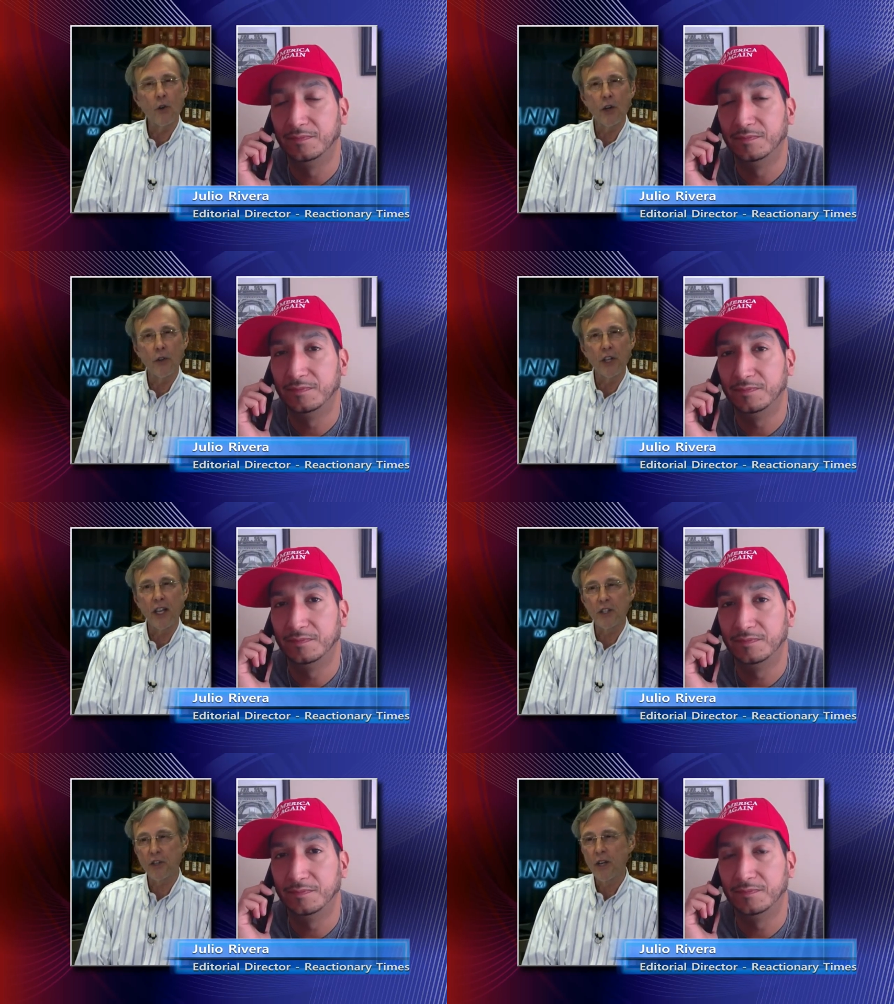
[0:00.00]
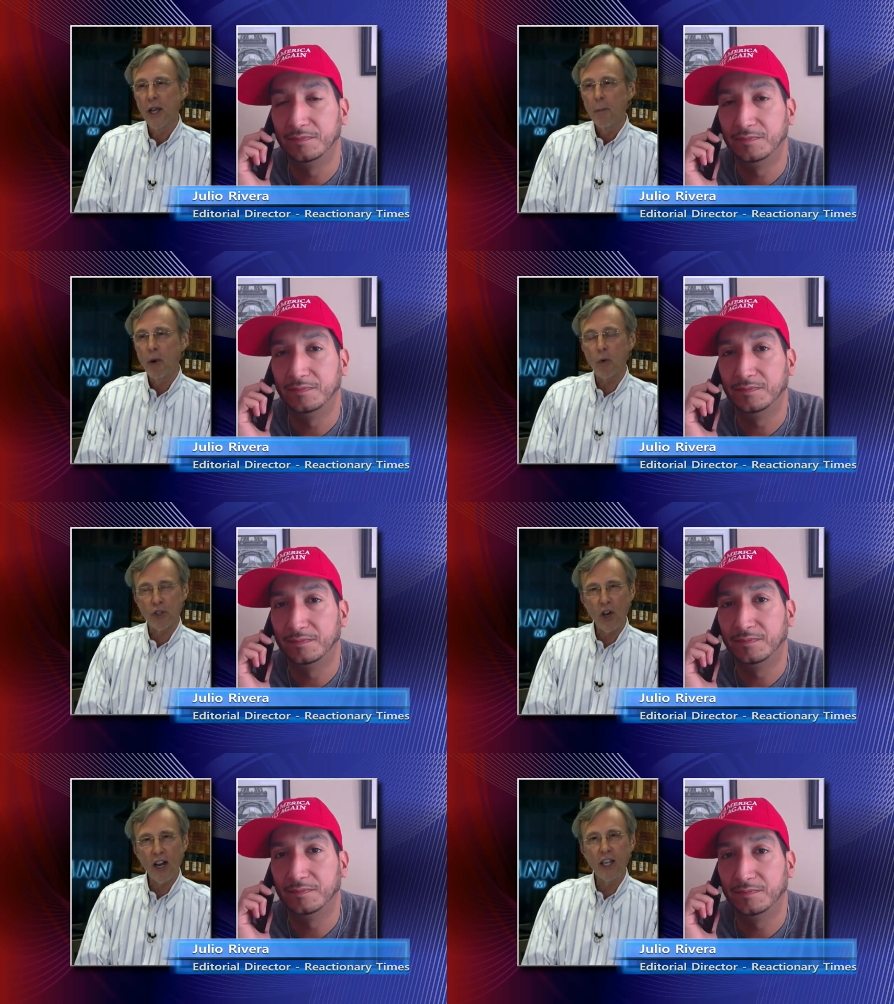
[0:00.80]
Speaker 1: don't know the answer, but we're
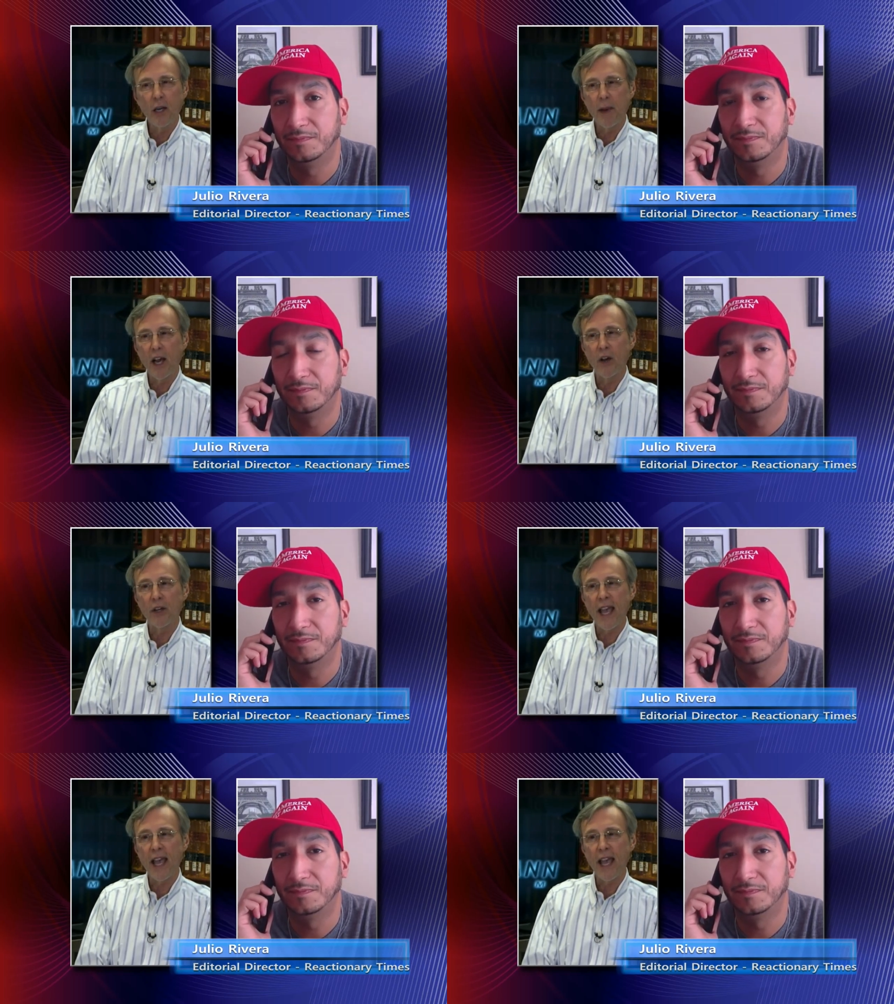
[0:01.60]
talking about